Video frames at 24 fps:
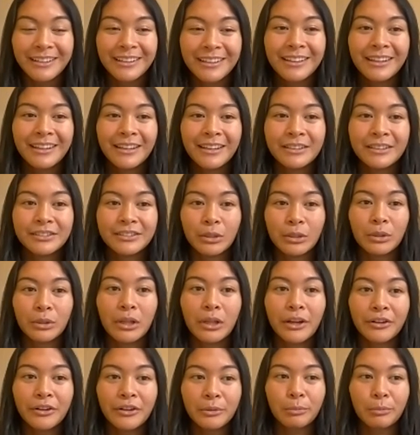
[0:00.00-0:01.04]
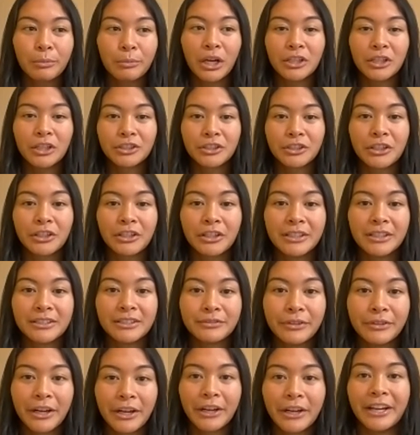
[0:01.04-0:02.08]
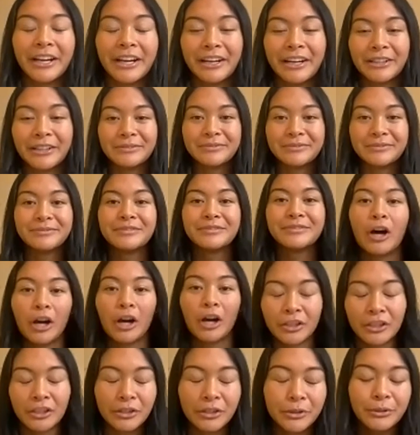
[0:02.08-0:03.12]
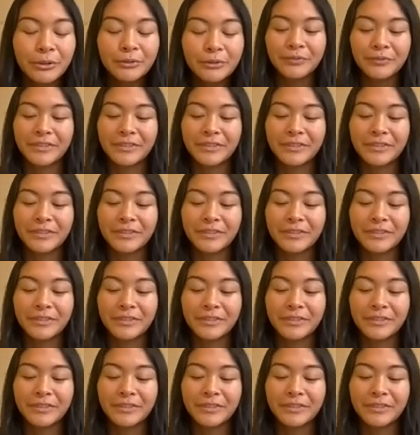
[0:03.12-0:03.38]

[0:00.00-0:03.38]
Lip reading: So a lot of the pressure is very on you.